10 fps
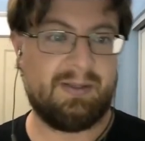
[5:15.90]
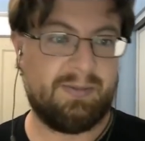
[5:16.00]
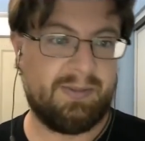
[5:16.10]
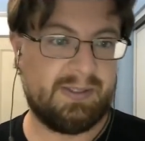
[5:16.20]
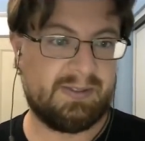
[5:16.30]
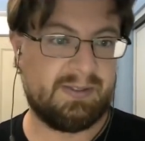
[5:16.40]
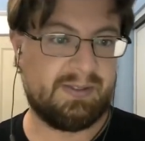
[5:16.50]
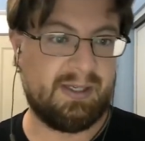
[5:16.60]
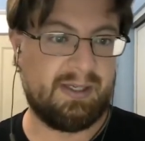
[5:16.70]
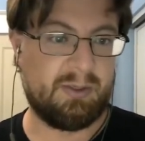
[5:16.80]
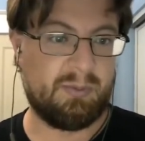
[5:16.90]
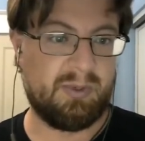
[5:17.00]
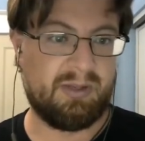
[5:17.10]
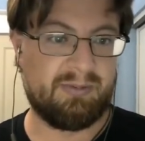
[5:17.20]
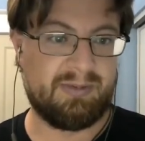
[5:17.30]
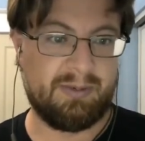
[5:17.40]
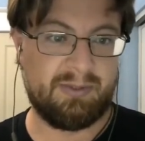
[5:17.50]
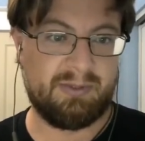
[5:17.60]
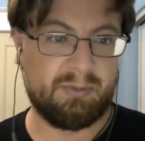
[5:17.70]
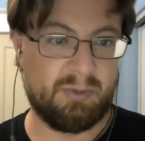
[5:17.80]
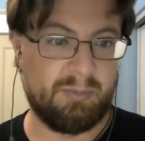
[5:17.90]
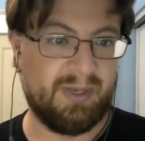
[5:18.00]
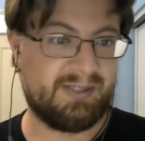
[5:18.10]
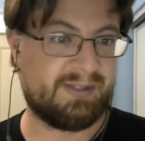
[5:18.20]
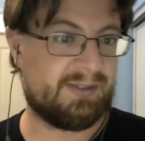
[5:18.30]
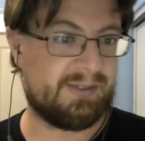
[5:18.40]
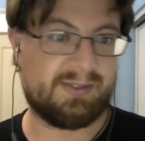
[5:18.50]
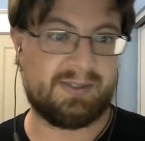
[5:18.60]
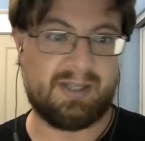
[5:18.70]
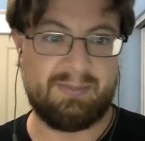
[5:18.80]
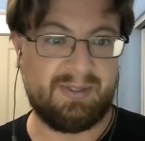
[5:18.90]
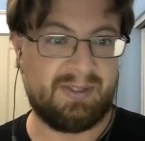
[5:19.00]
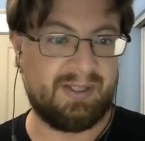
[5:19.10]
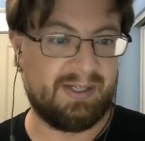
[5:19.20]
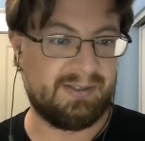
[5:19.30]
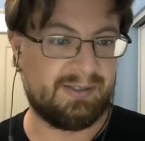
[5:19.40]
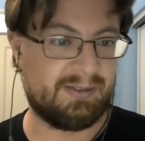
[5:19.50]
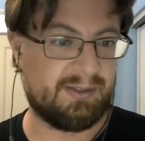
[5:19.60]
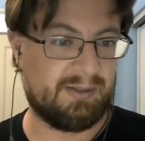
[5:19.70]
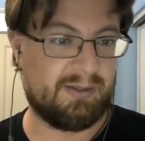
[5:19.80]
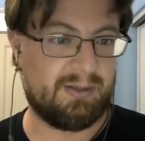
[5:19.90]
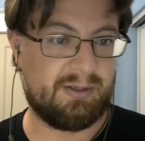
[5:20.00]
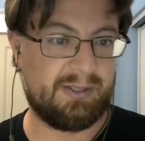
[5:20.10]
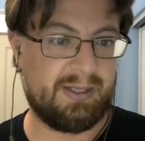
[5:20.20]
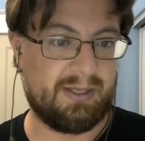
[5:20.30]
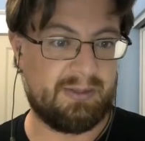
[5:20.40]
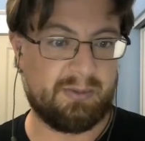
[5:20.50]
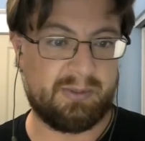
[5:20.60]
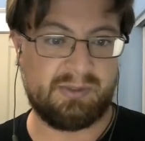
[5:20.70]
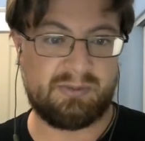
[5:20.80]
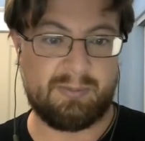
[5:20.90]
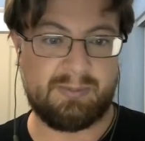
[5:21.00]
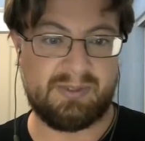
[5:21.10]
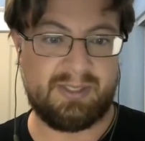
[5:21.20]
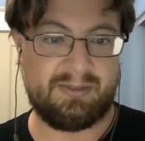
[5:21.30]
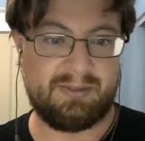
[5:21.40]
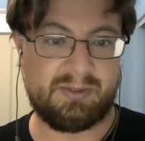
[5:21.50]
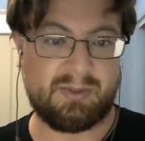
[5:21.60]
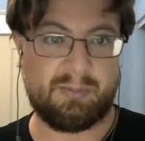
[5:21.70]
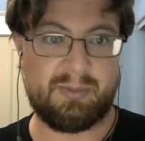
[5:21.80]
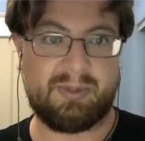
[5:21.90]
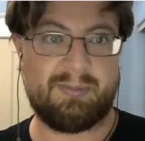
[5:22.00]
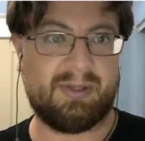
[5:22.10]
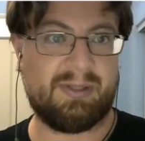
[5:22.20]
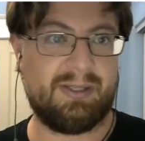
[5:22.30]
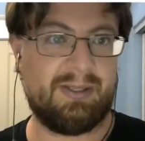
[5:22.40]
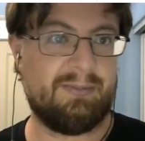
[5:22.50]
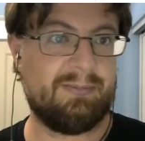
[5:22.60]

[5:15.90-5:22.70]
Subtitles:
this is a well-rounded, robust assignment that has all the categories represented, so I'll put them all in.